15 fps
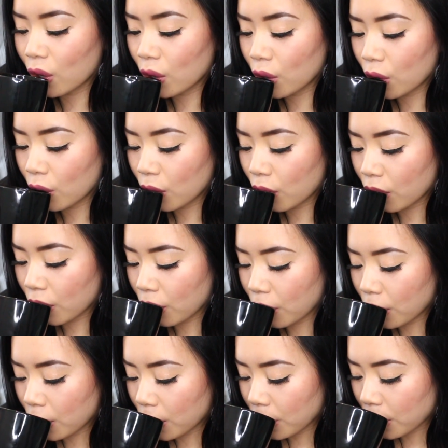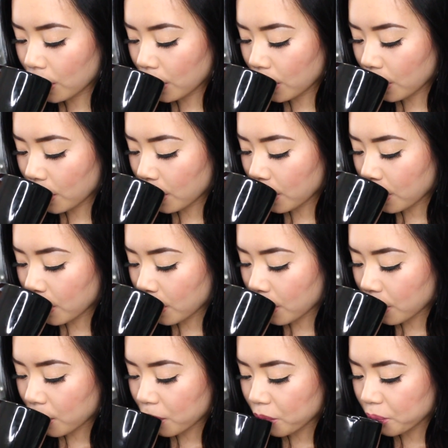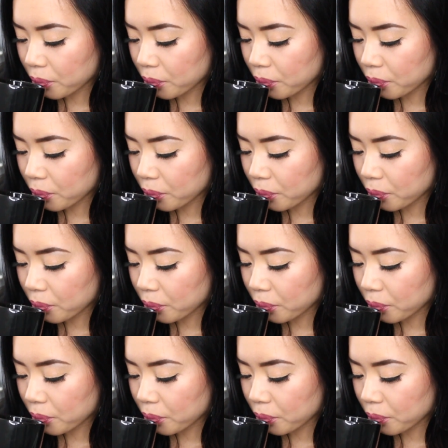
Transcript: No one is speaking in this clip.